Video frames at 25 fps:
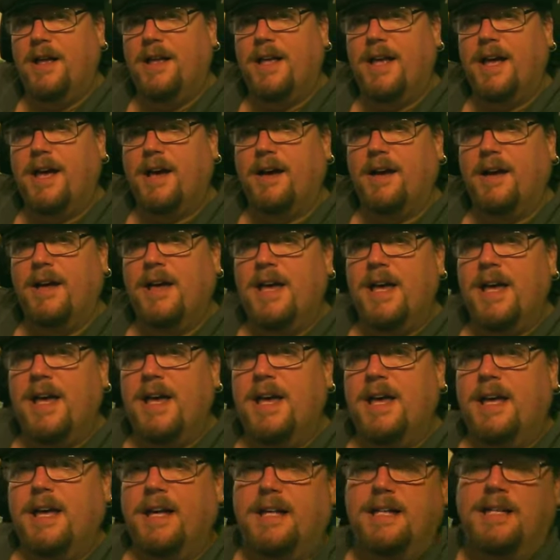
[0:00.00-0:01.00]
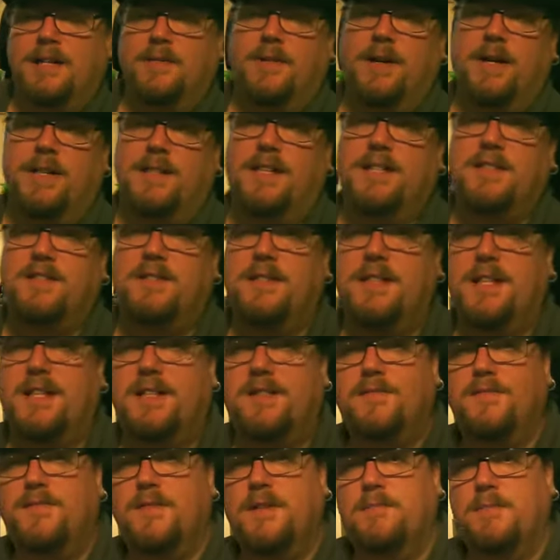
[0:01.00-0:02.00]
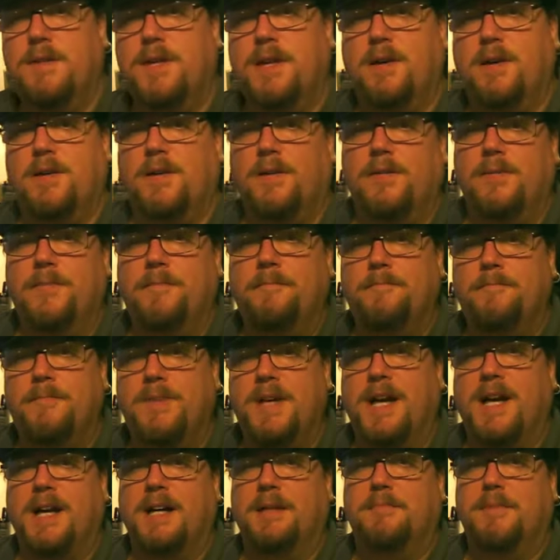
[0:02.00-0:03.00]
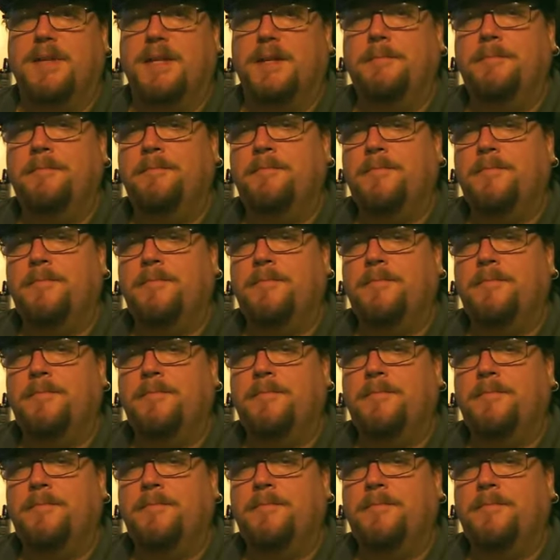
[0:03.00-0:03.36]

yeah. Anyway, that's Vimeo behind me.